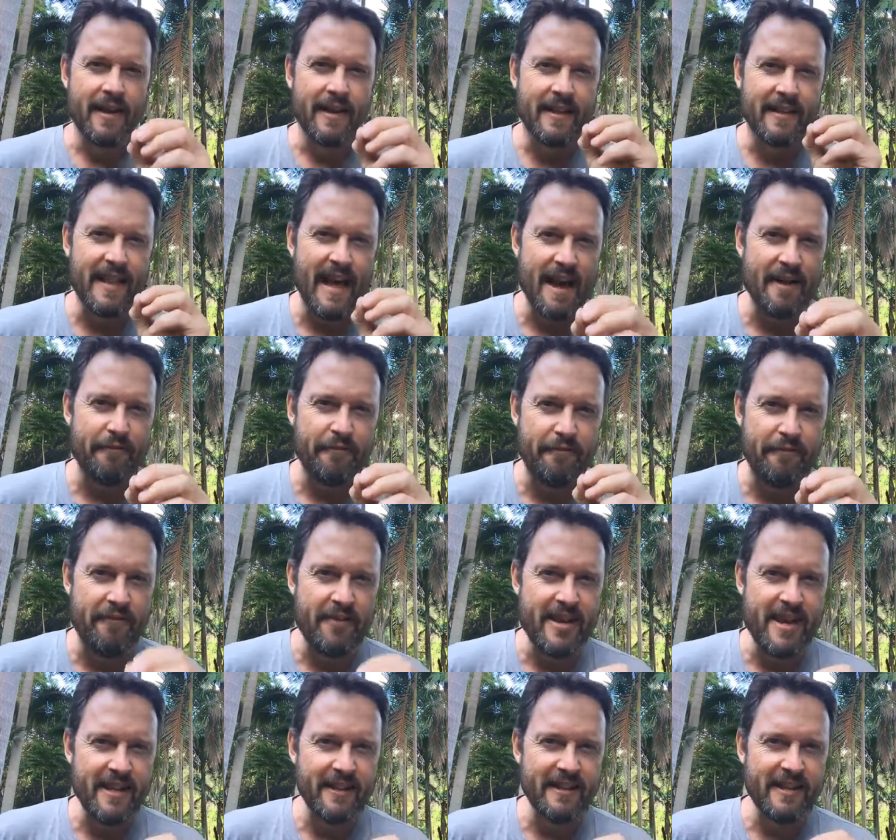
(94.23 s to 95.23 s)
that
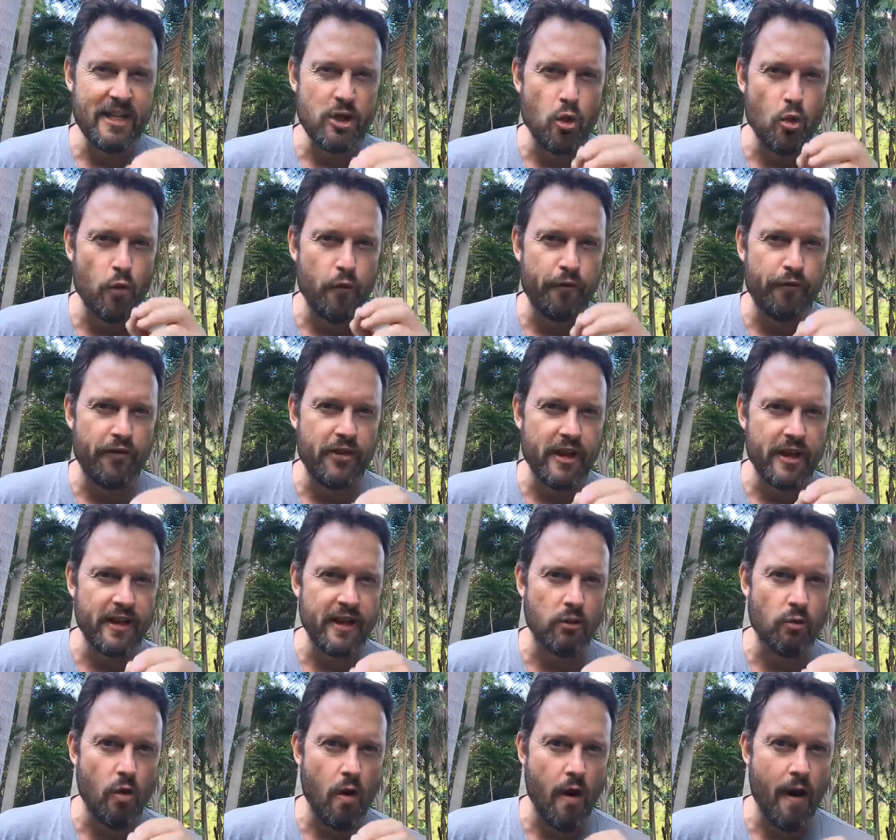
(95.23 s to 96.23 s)
feeling you're
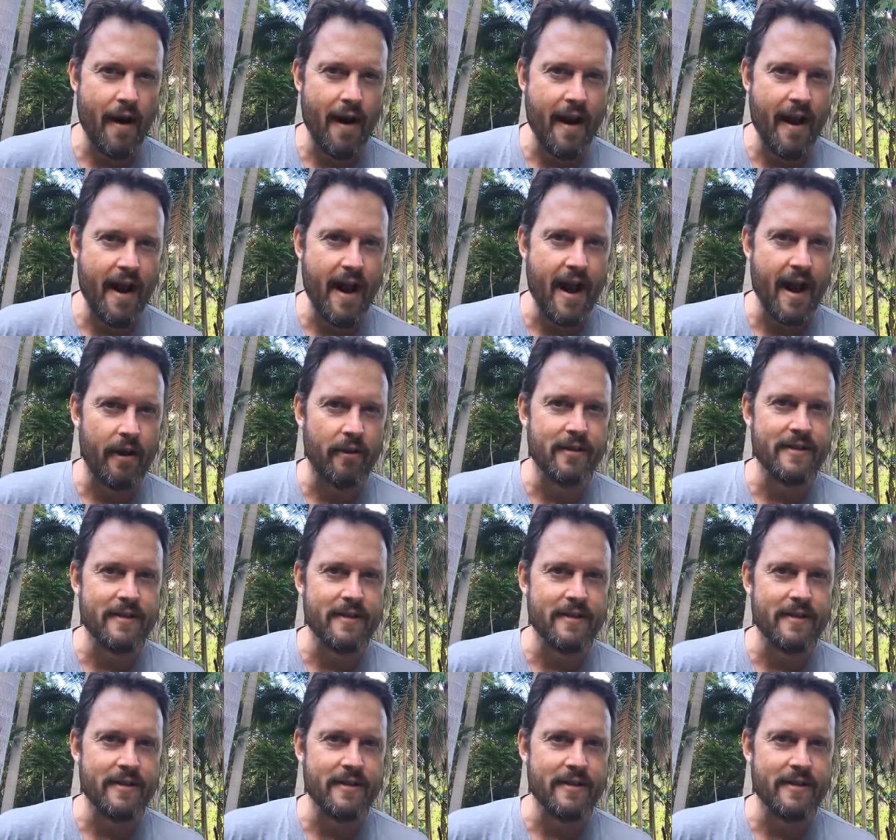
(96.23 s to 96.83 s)
feeling right now